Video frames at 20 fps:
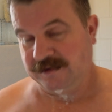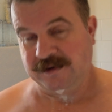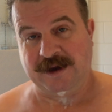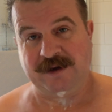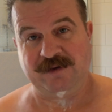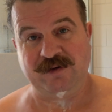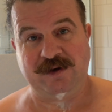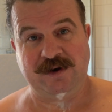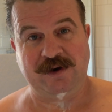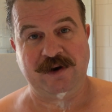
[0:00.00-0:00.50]

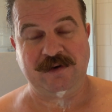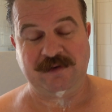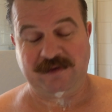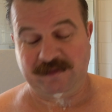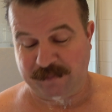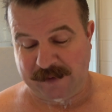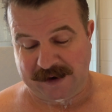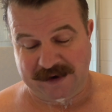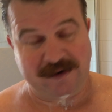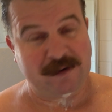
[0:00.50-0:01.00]
Actually didn't
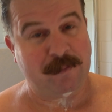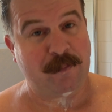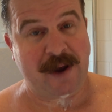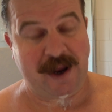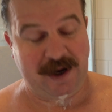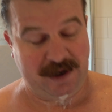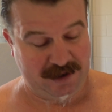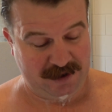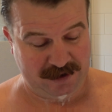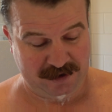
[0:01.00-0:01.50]
spend a
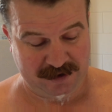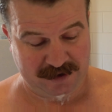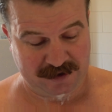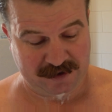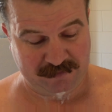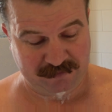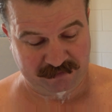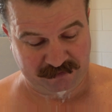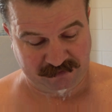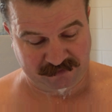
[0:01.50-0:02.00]
penny in
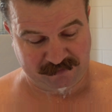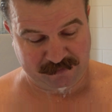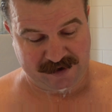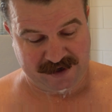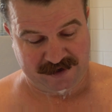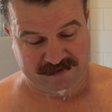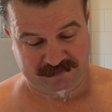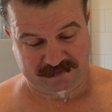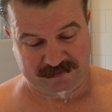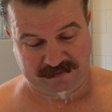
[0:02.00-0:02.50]
there, which was
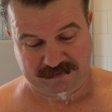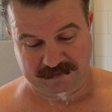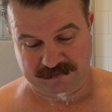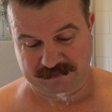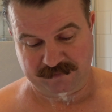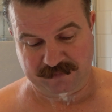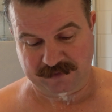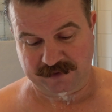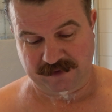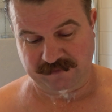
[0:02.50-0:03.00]
amazing,
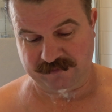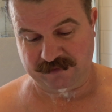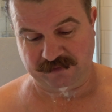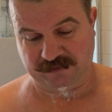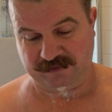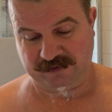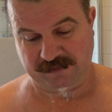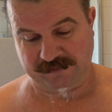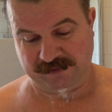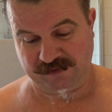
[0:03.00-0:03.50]
but I've got
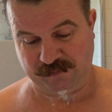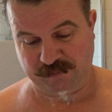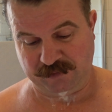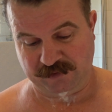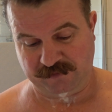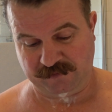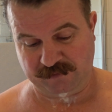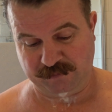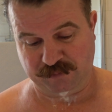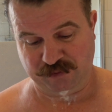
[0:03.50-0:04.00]
so much
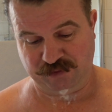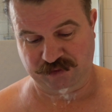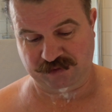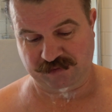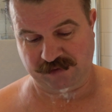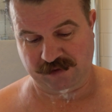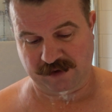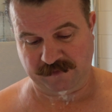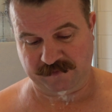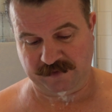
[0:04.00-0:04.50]

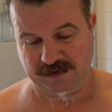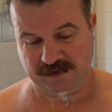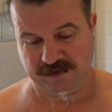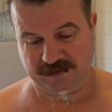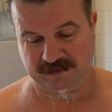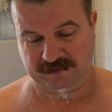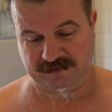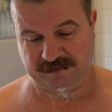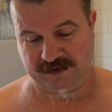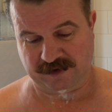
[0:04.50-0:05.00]
bushcrafty
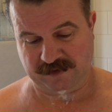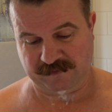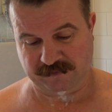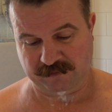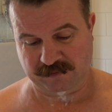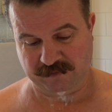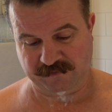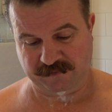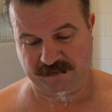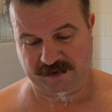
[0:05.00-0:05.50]
kind of stuff.
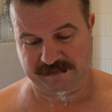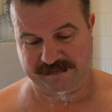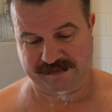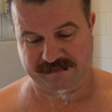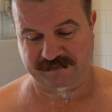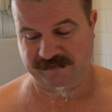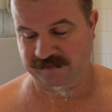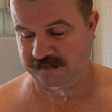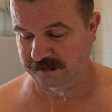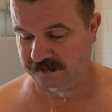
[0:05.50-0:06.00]
I've got 3 of
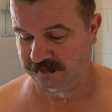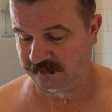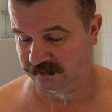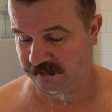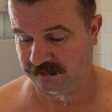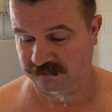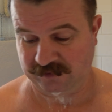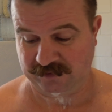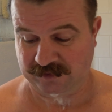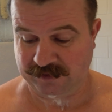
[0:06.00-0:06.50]
everything, so
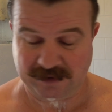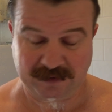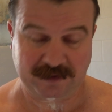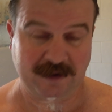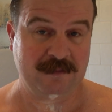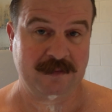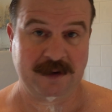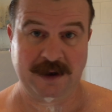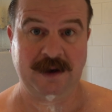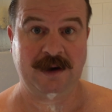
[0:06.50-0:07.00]
I was just like, I
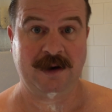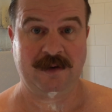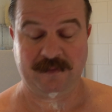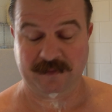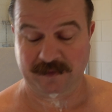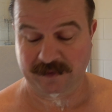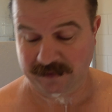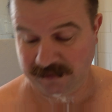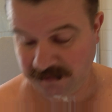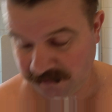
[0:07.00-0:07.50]
don't need
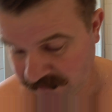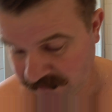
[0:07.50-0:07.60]
nothing.